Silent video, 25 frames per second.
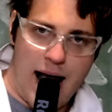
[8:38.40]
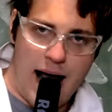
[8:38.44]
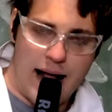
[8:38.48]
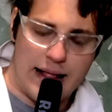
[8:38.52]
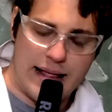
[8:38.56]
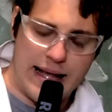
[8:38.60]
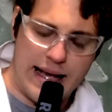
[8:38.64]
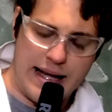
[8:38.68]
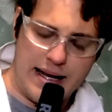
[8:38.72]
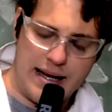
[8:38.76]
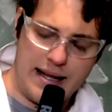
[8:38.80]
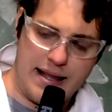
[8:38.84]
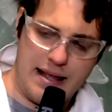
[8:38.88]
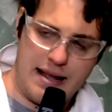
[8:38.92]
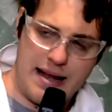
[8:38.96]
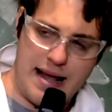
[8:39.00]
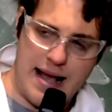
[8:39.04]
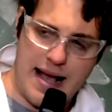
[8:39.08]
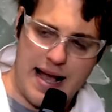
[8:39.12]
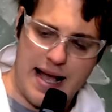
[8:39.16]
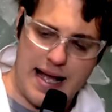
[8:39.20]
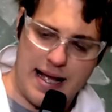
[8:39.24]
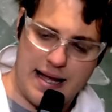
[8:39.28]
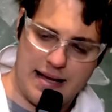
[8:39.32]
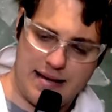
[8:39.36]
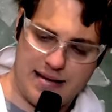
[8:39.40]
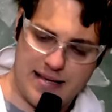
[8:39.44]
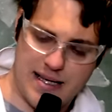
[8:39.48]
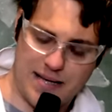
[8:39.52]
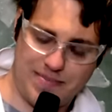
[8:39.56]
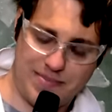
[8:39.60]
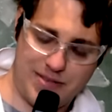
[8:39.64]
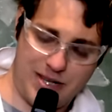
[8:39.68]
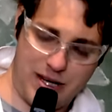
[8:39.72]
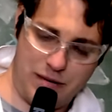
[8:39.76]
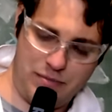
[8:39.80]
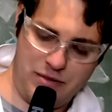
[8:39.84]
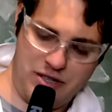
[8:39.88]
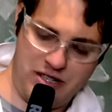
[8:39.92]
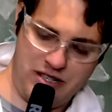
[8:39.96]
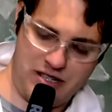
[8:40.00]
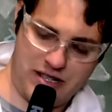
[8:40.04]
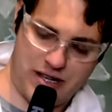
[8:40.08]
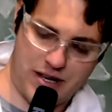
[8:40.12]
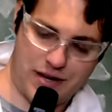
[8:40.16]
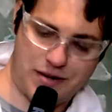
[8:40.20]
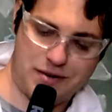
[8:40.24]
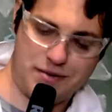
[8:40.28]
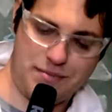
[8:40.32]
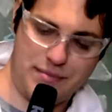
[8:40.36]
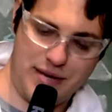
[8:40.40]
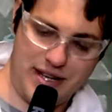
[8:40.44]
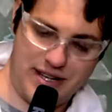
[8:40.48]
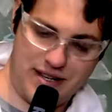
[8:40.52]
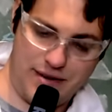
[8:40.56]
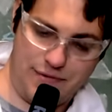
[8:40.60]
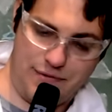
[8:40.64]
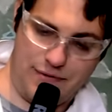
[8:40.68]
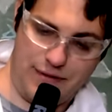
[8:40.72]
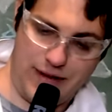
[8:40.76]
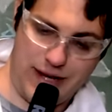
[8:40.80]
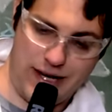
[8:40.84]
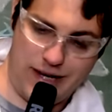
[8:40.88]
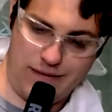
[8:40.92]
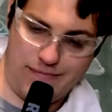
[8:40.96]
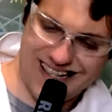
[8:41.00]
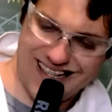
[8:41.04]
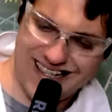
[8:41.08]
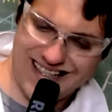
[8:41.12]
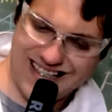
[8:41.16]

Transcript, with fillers: At the end of the day, sometimes you just got to admit defeat.